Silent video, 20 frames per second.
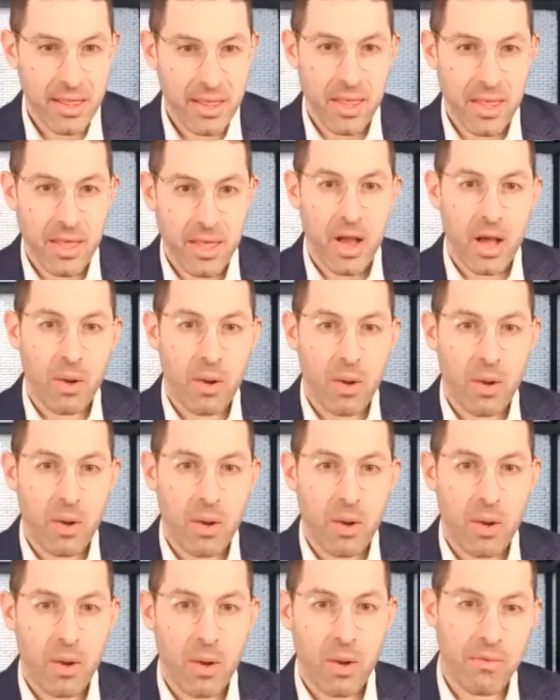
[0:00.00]
Thank God we've
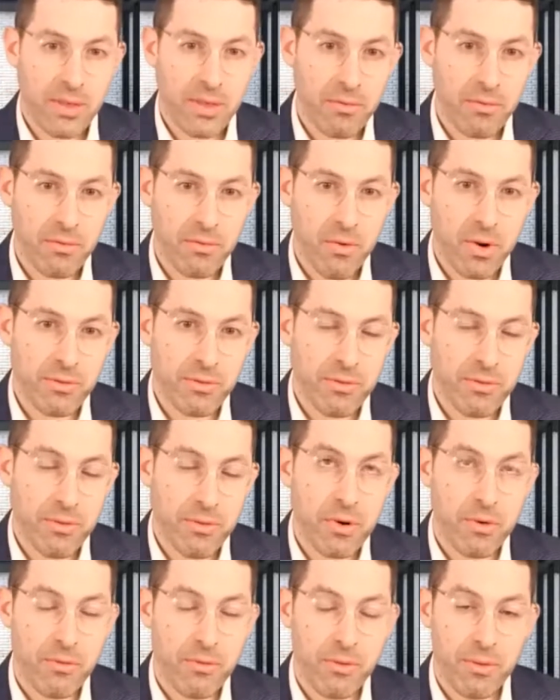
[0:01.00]
had the good fortune,
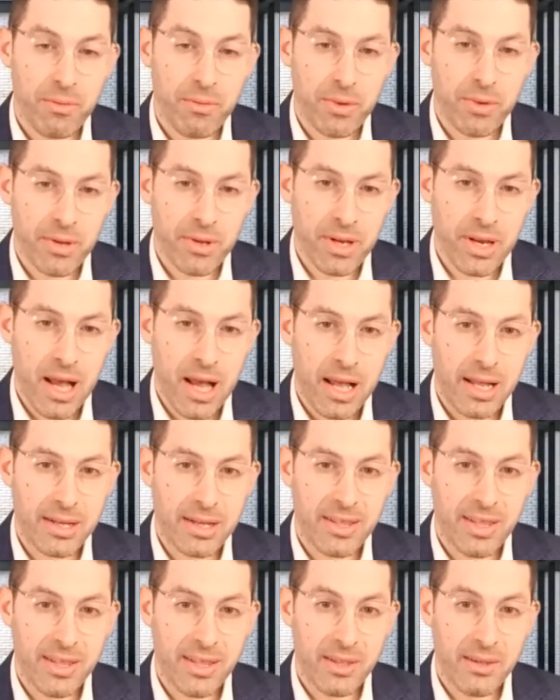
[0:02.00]
all from
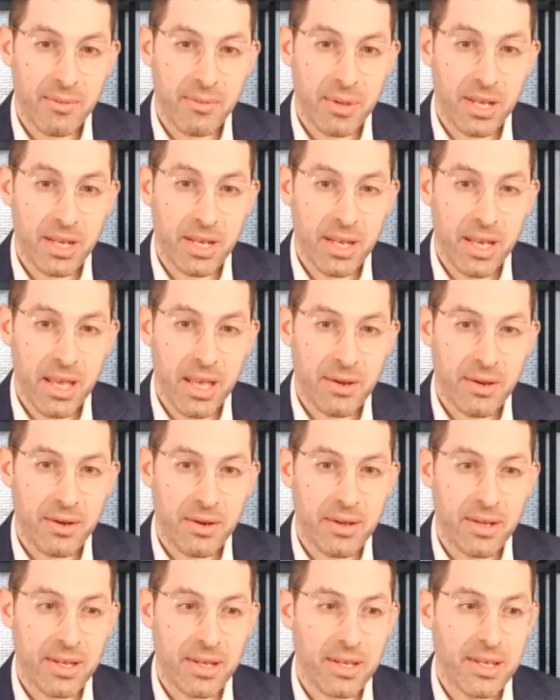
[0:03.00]
God, to be
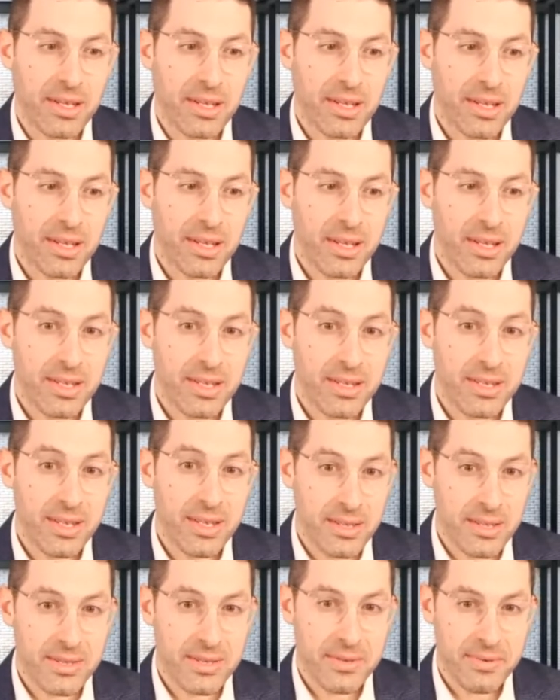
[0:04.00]
together
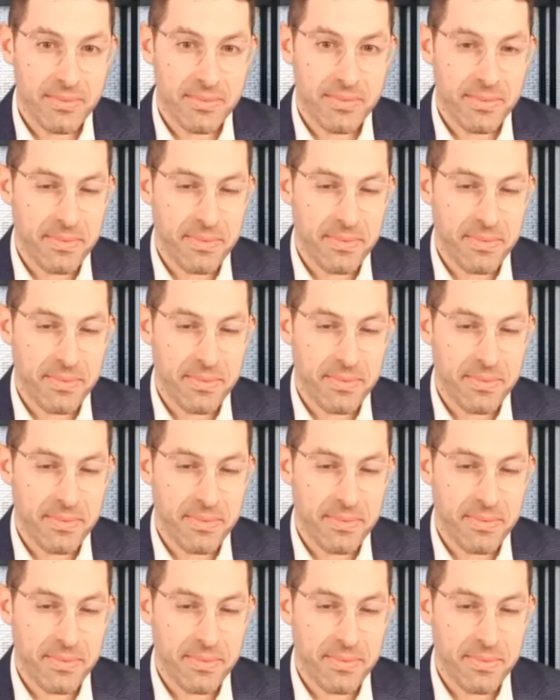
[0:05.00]
since.